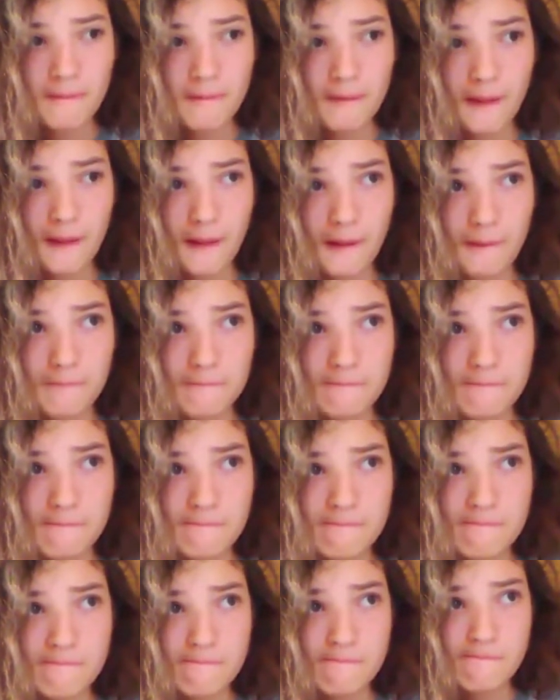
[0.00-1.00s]

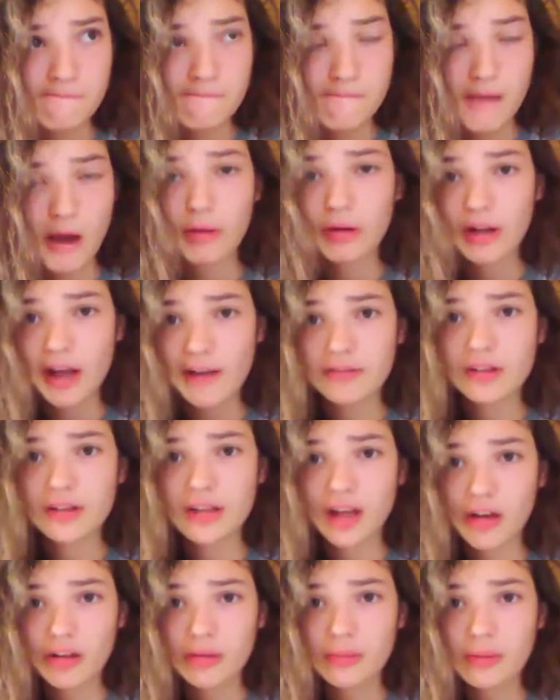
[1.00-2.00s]
I would have to
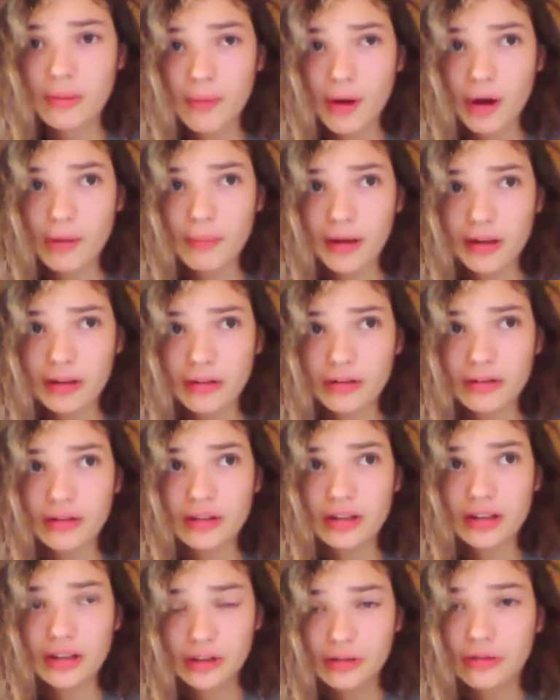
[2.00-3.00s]
tell them apart by their
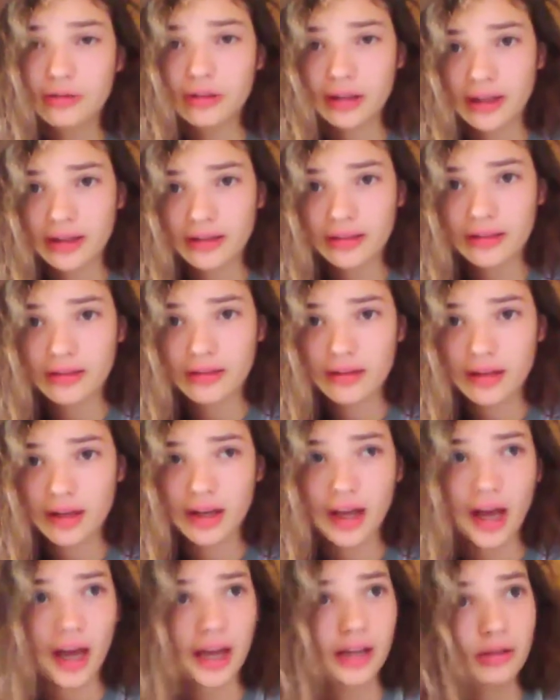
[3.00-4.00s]
ear lengths,
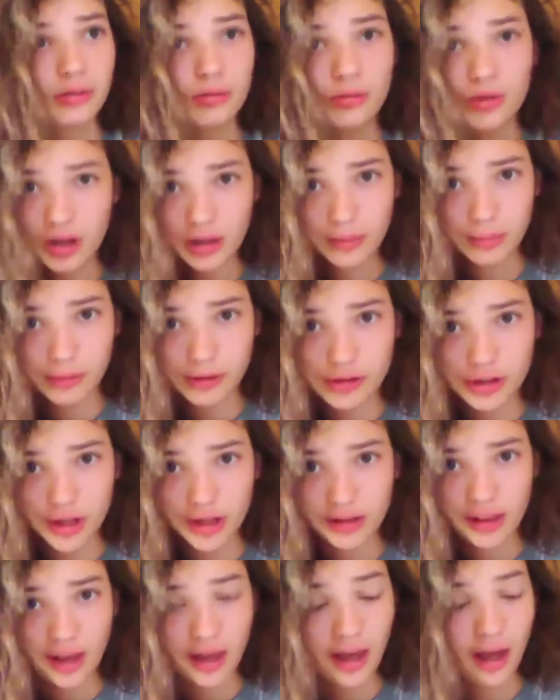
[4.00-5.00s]
and I do not
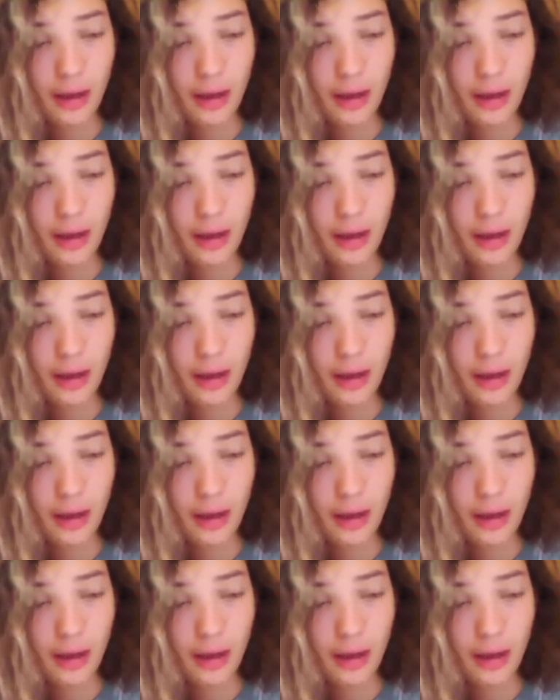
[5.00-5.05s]
appreciate that.